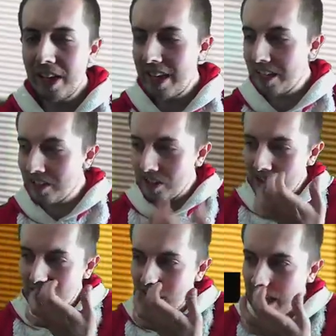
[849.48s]
and it's such a
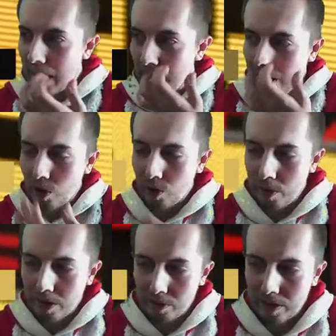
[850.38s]
scabby goal,
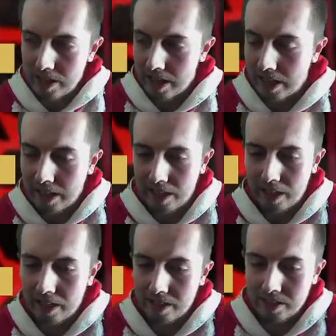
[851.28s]
but we take it
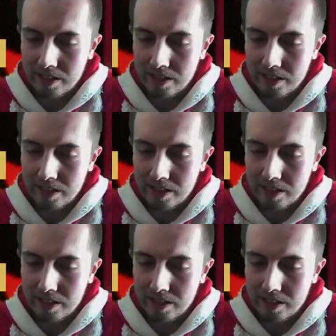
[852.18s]
like this.